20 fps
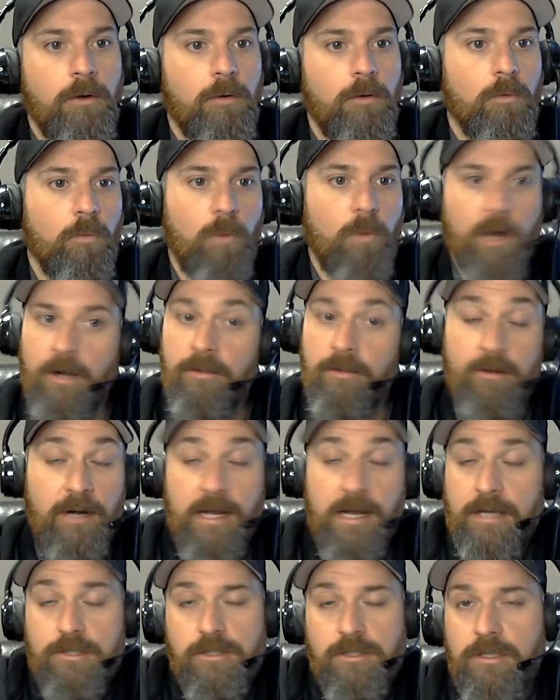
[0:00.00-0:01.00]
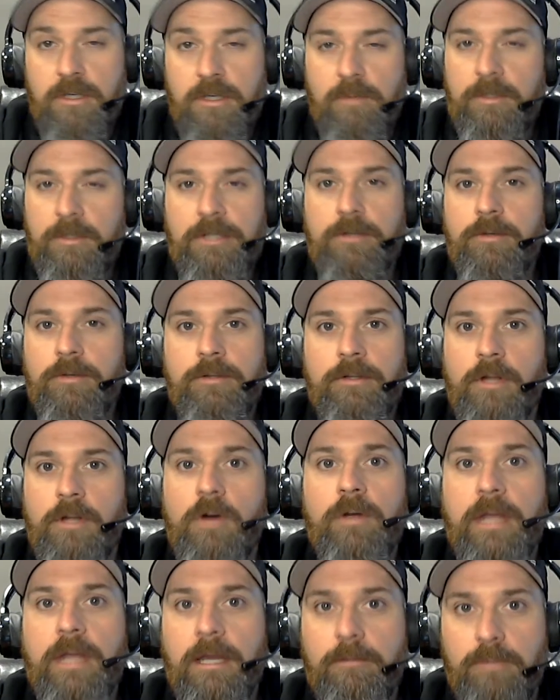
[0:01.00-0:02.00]
where they're actually to be doing the
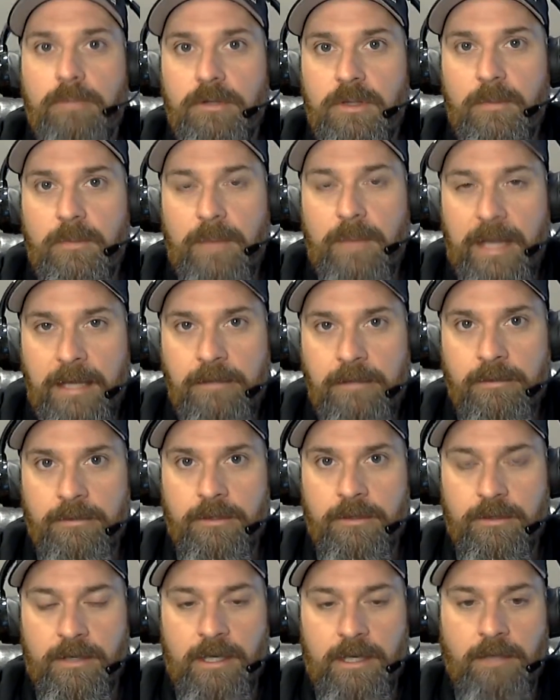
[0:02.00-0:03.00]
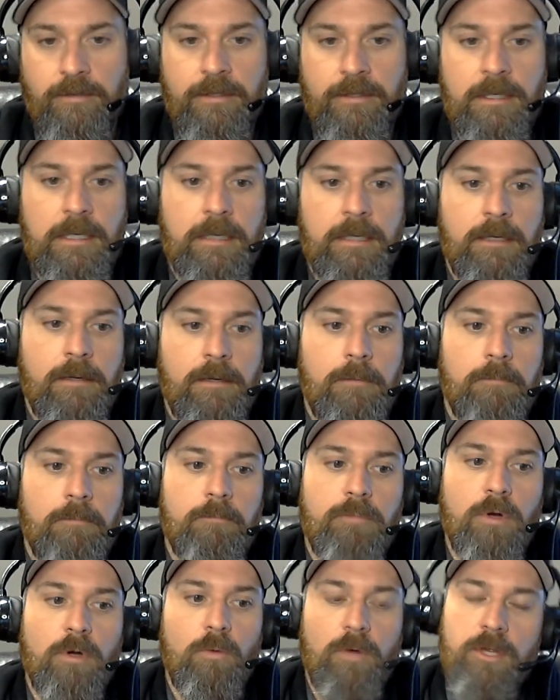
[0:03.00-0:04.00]
locate and put the paint on the ground.
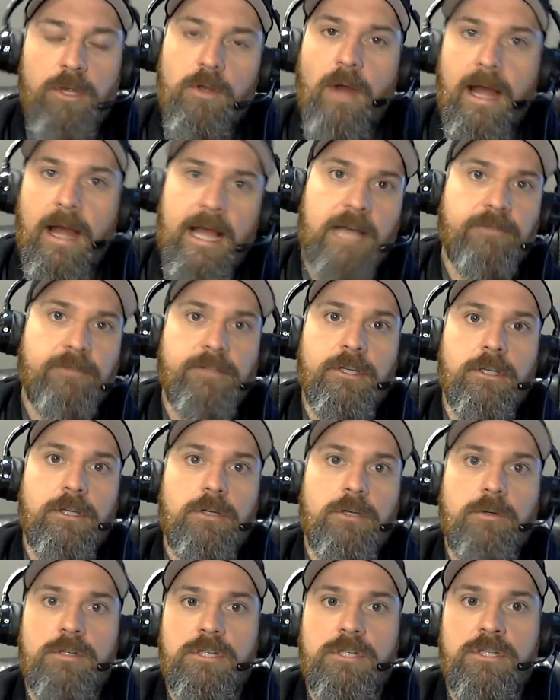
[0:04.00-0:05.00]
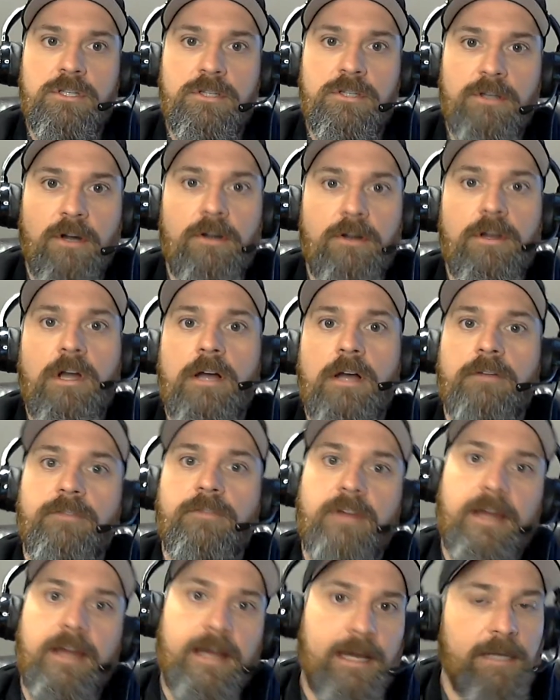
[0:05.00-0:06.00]
But what you have to do is start off
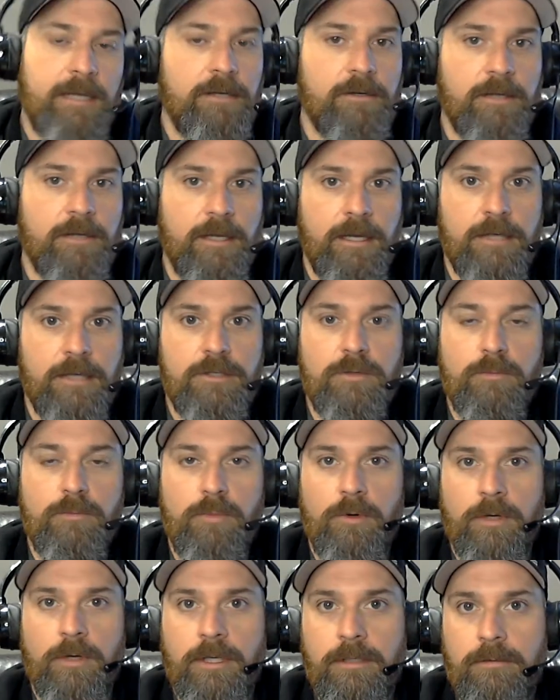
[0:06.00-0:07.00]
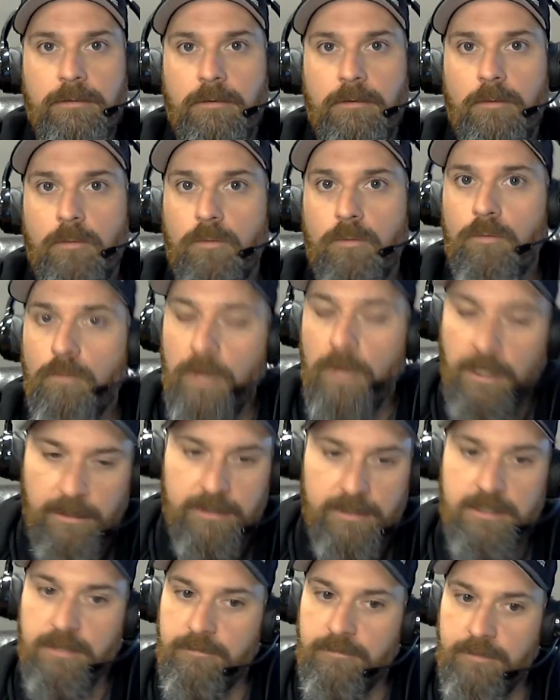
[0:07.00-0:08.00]
at your connection point,
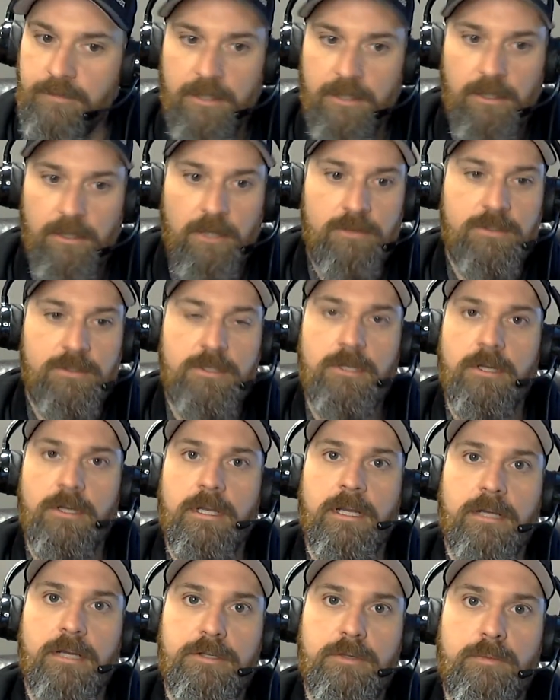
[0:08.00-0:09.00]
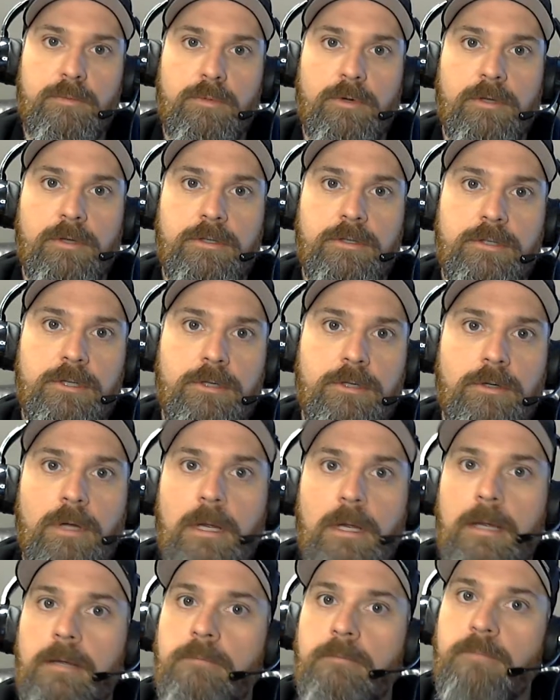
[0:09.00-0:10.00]
relatively close to your connection point too.
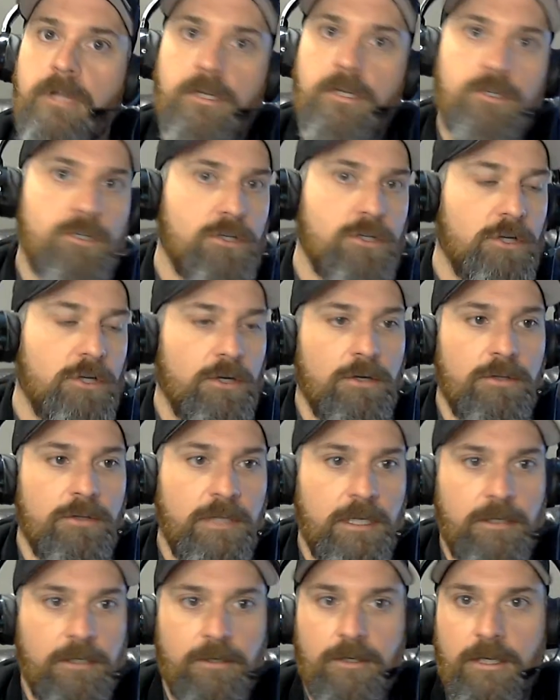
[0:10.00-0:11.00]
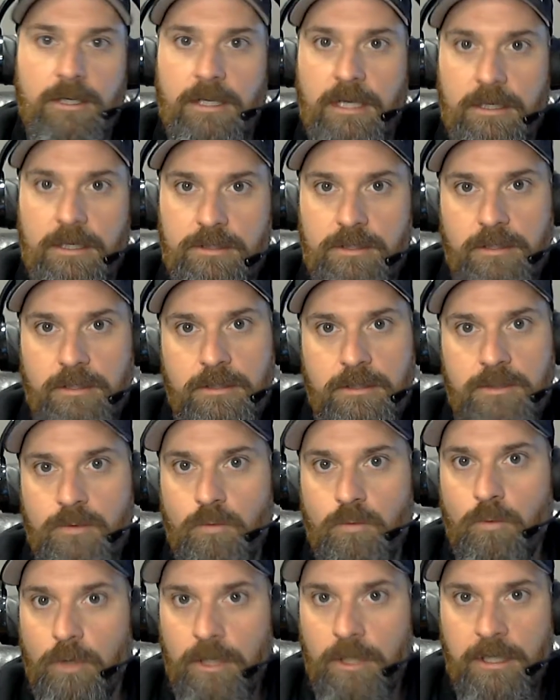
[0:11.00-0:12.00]
Make sure that your connection is
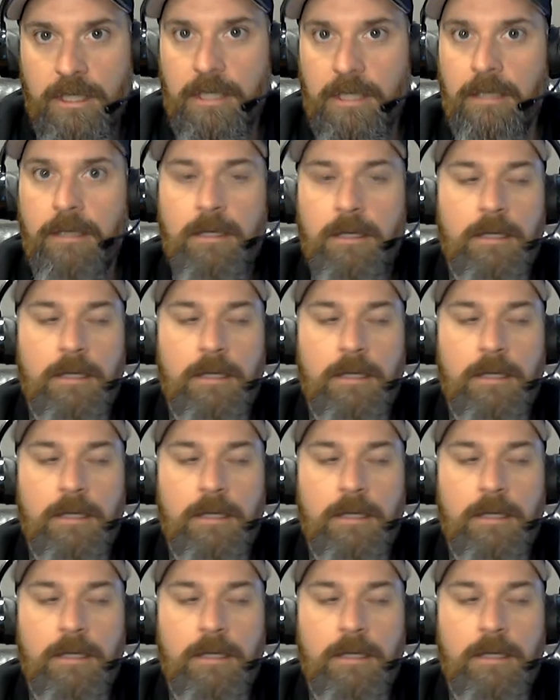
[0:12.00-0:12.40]
working.